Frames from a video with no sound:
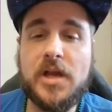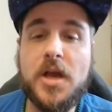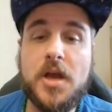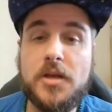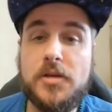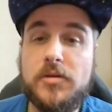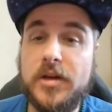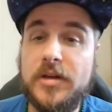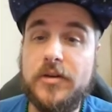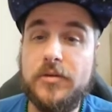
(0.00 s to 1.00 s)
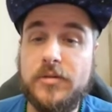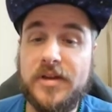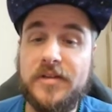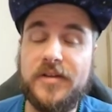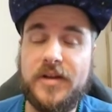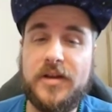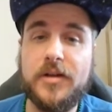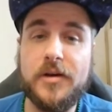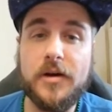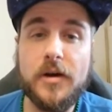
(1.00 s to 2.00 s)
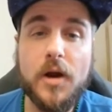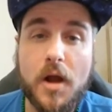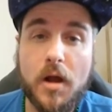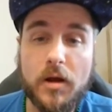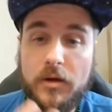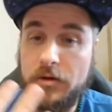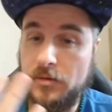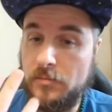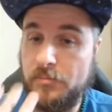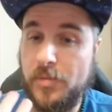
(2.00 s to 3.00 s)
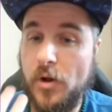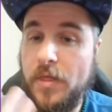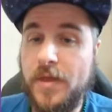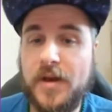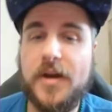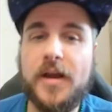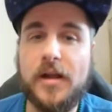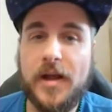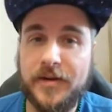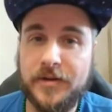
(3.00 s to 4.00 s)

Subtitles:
You can do this either both inhale, exhale